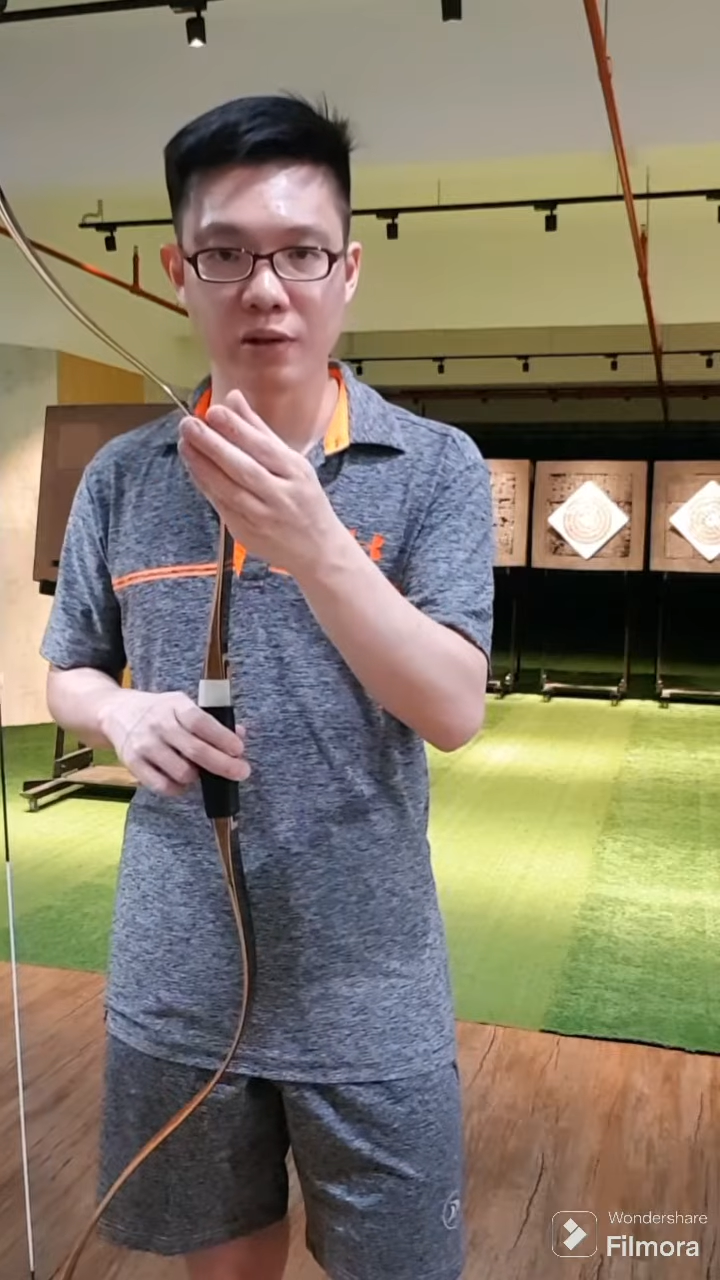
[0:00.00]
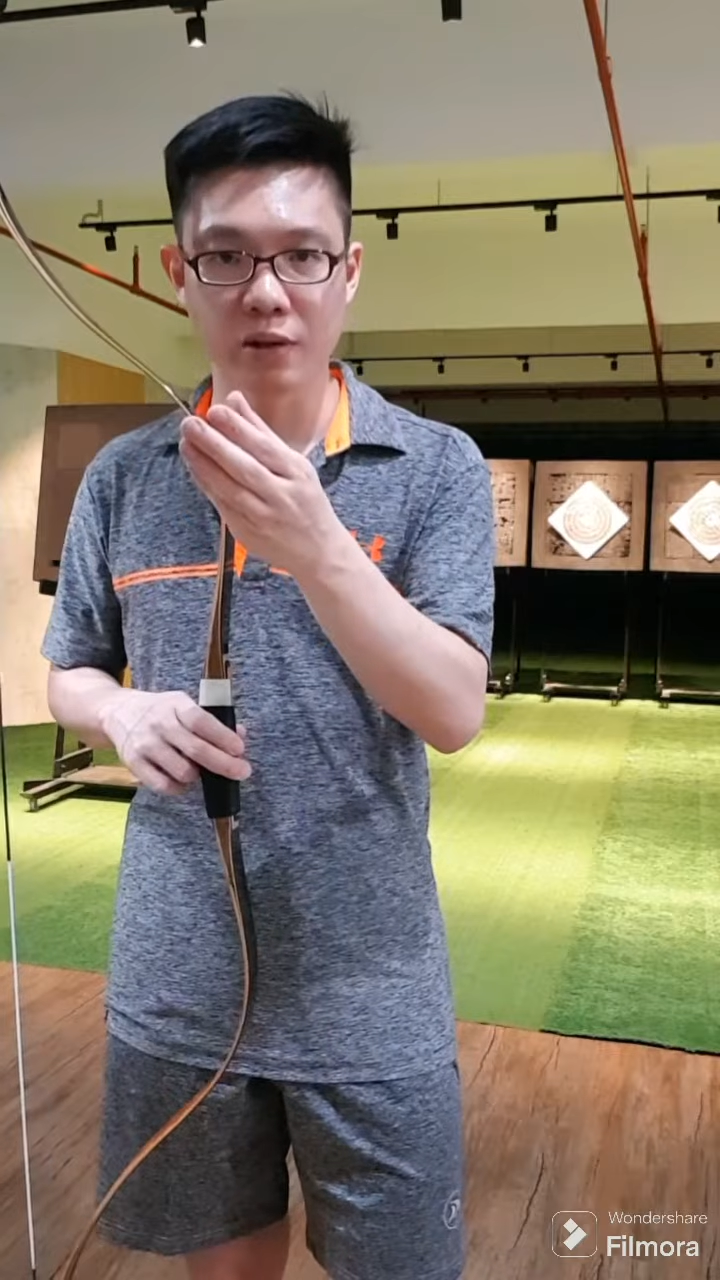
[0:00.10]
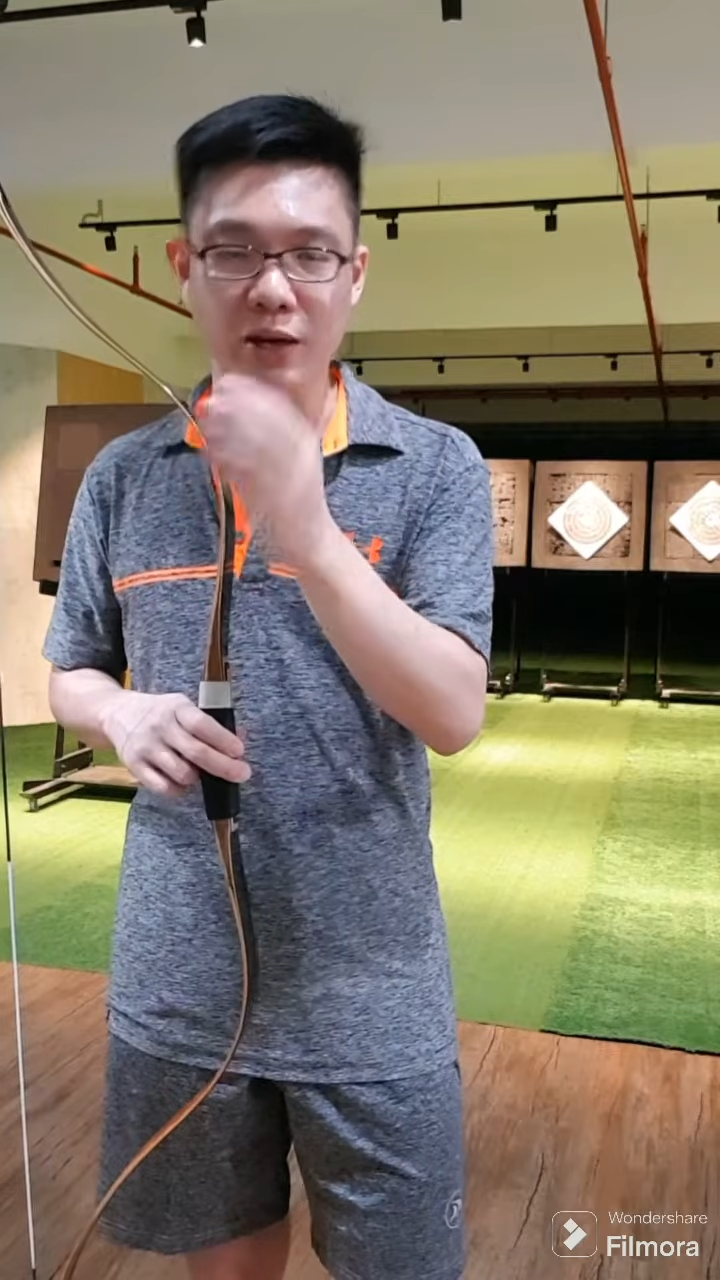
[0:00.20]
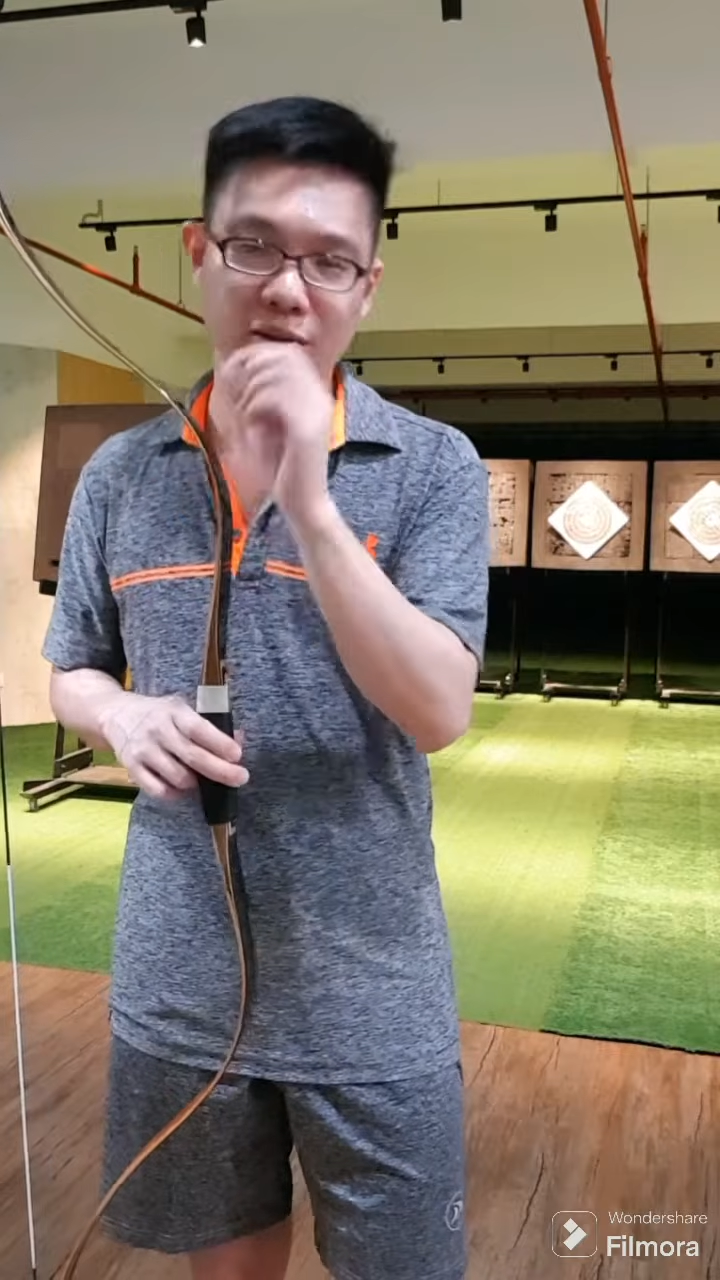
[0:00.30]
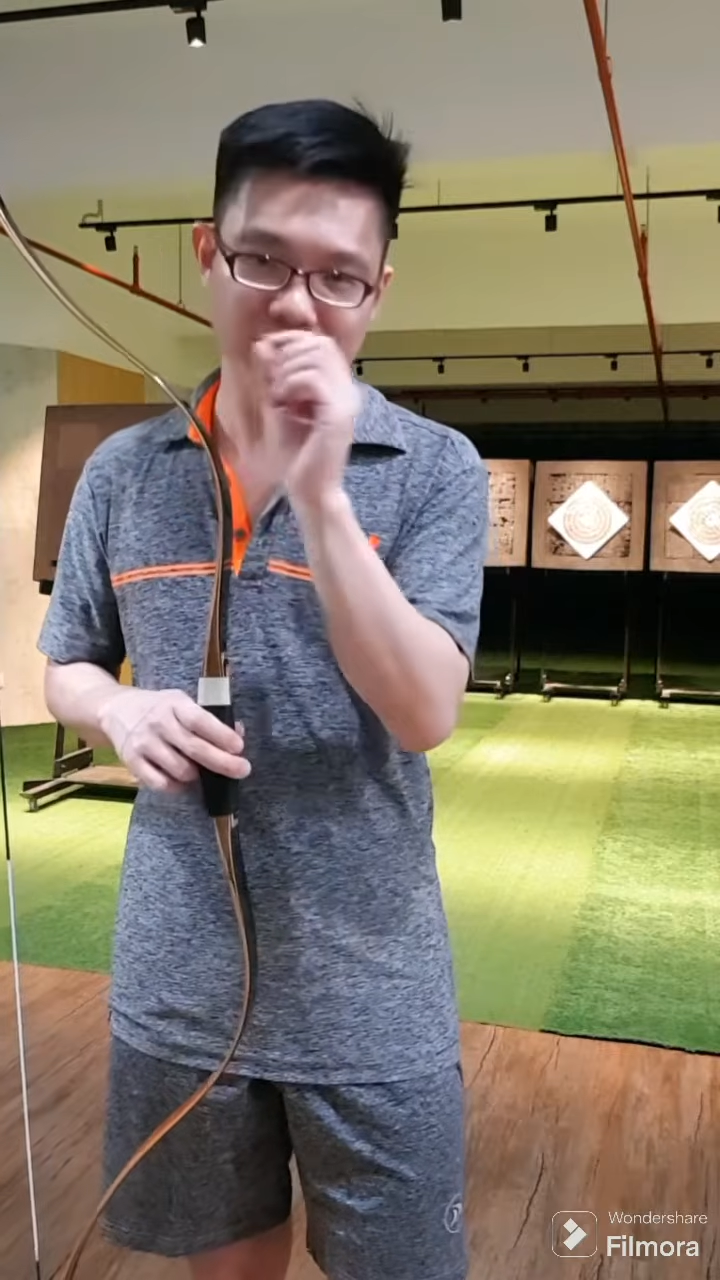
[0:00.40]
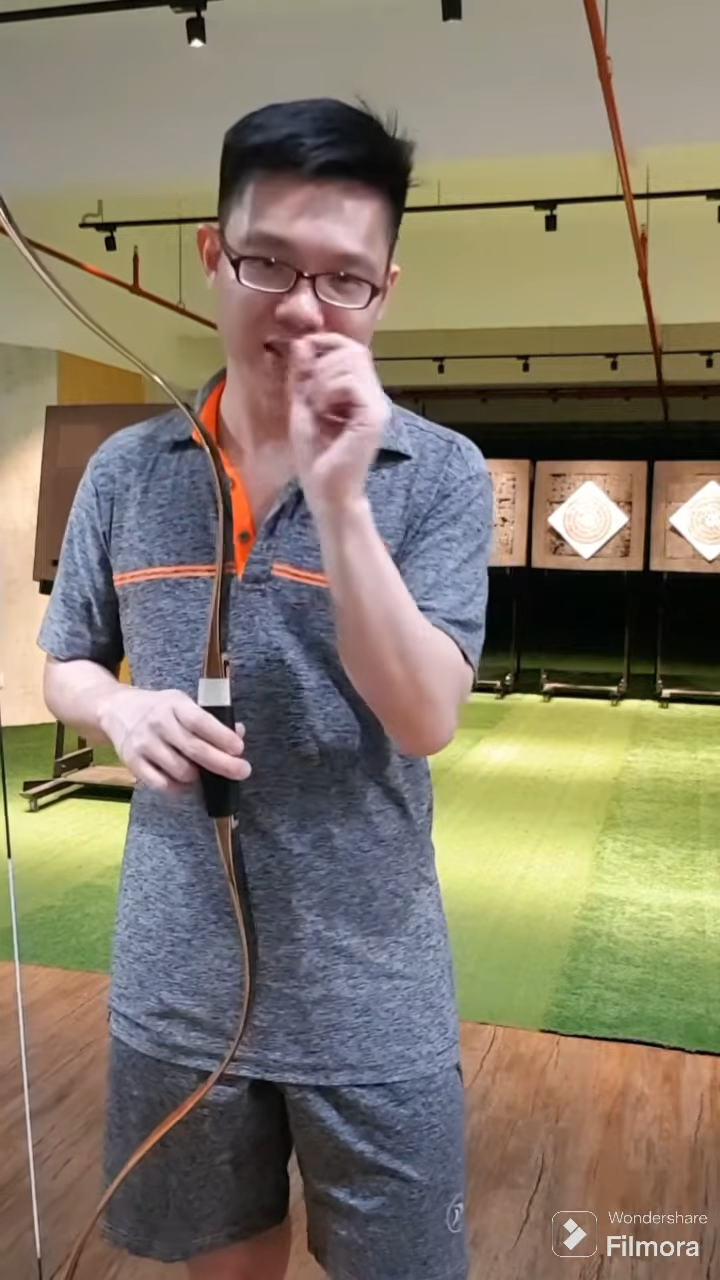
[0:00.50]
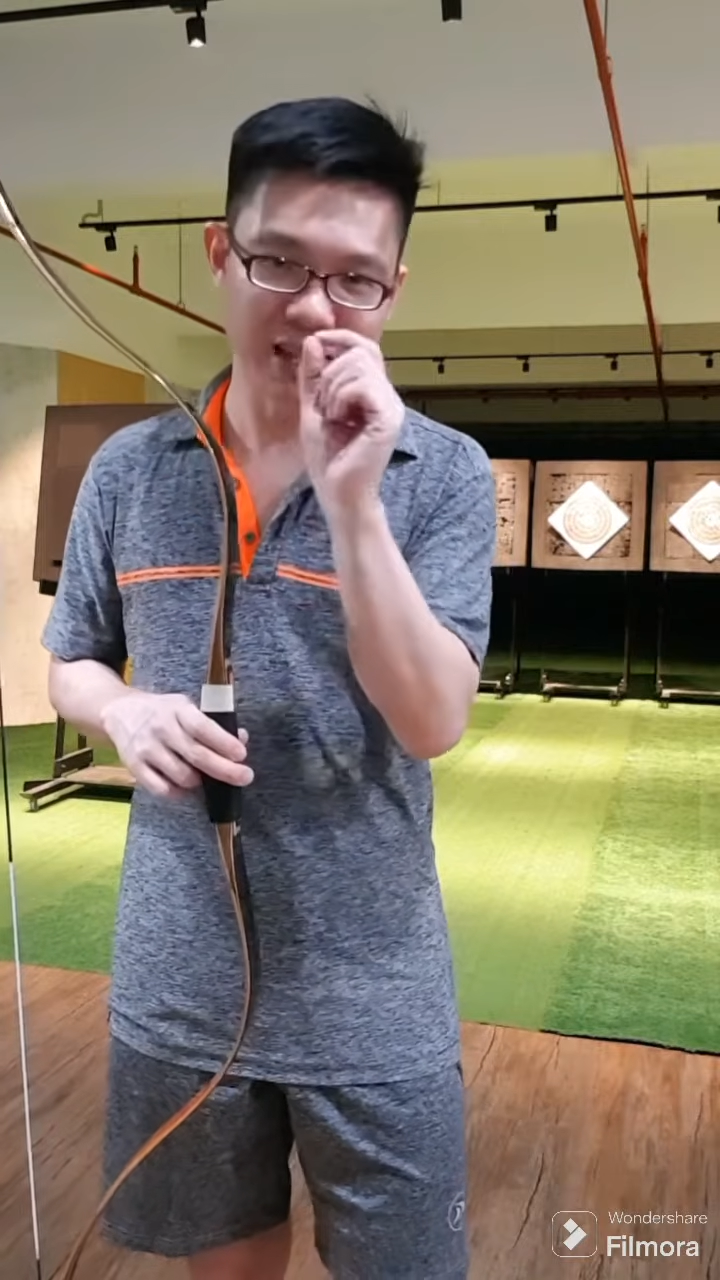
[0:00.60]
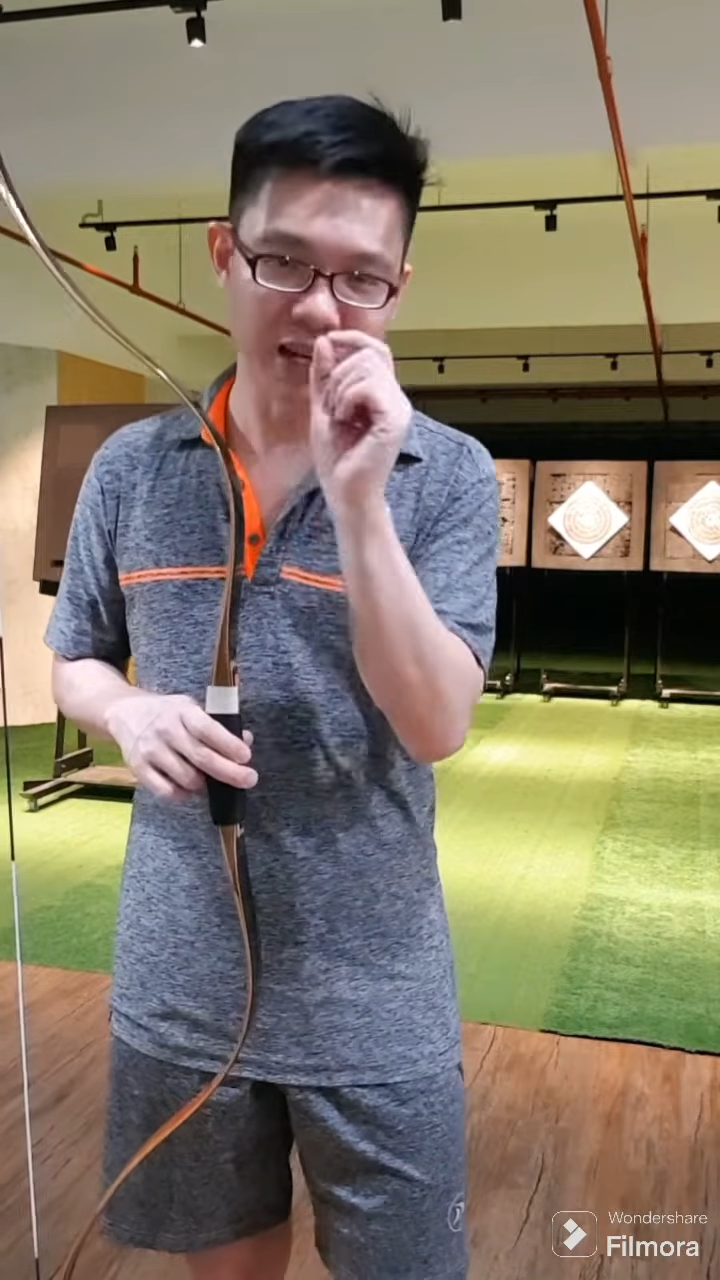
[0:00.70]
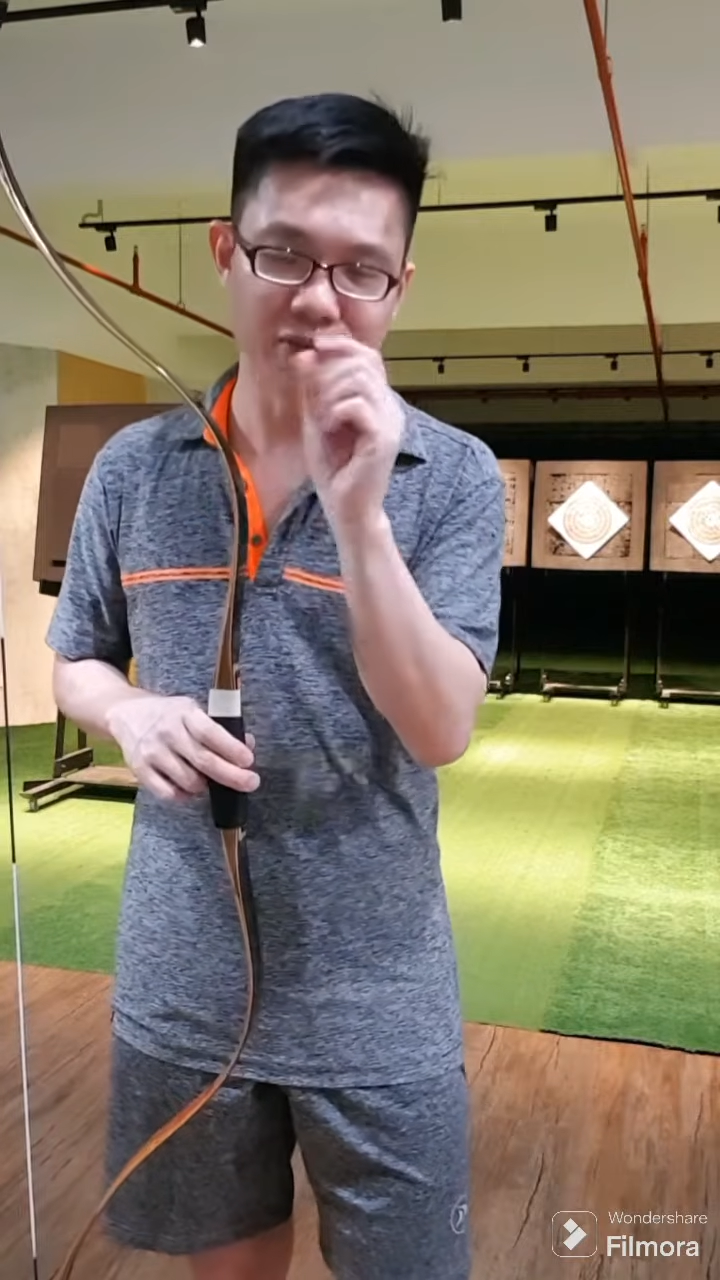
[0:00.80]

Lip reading: like slightly